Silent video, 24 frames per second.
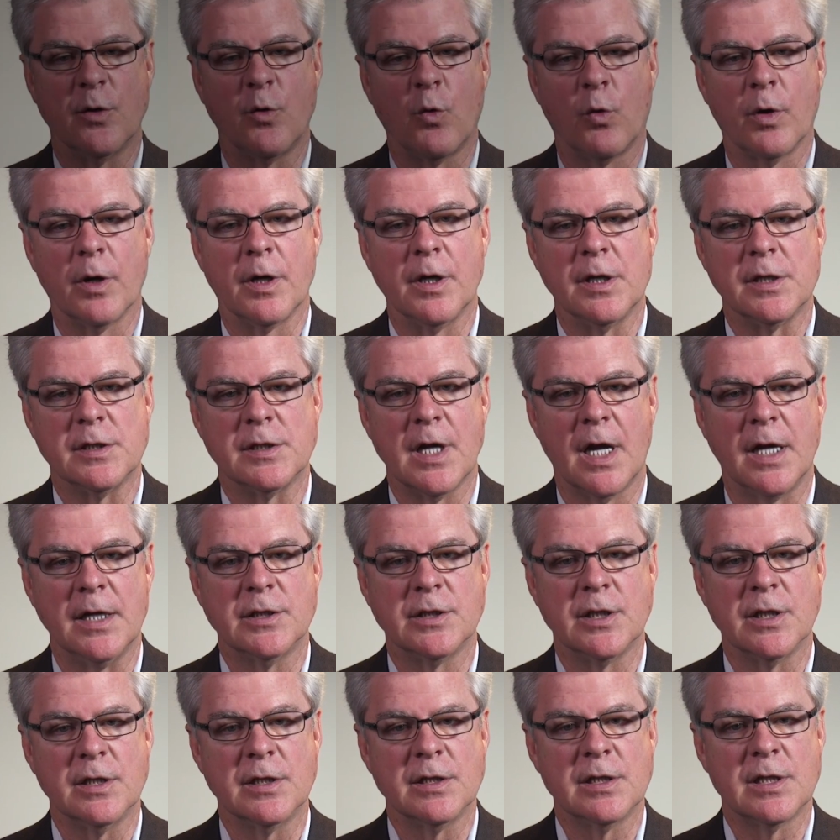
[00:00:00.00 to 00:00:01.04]
and
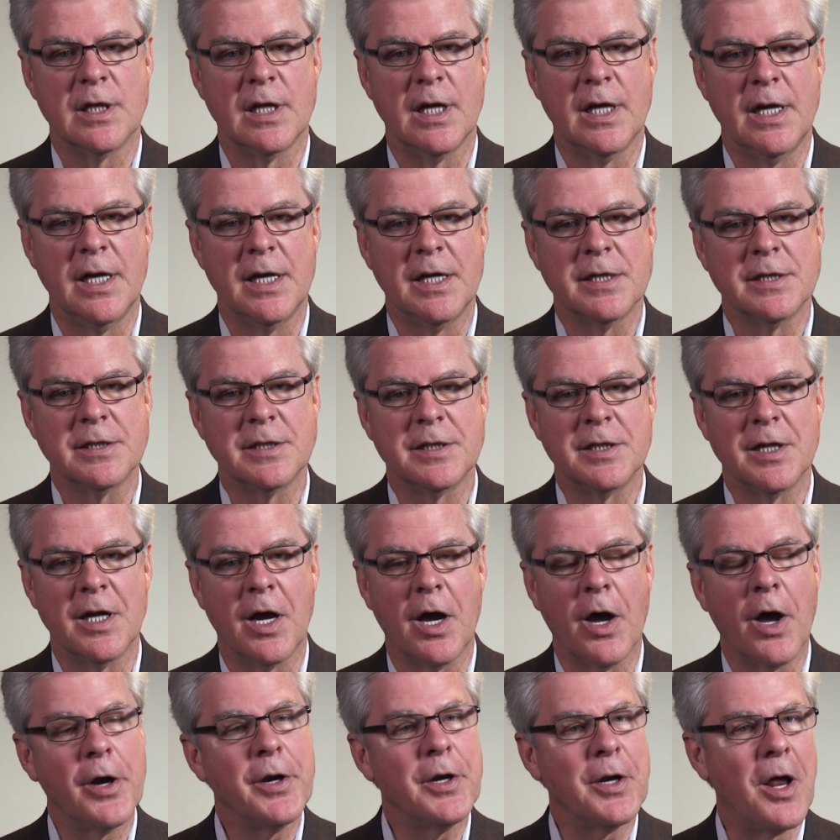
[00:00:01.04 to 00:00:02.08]
organizations is
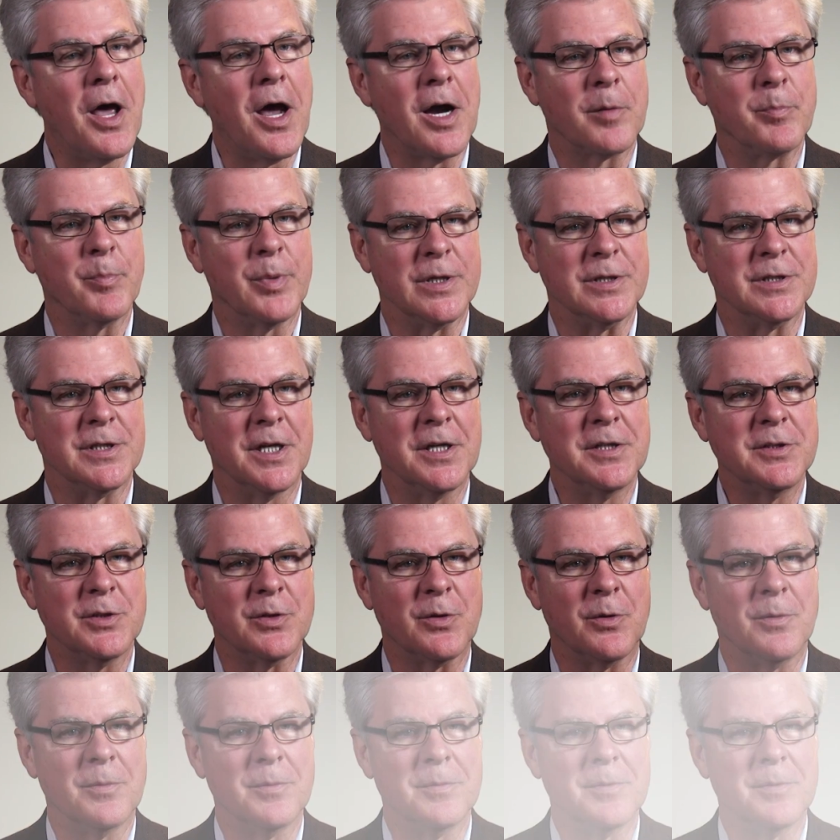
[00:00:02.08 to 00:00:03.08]
unlock potential.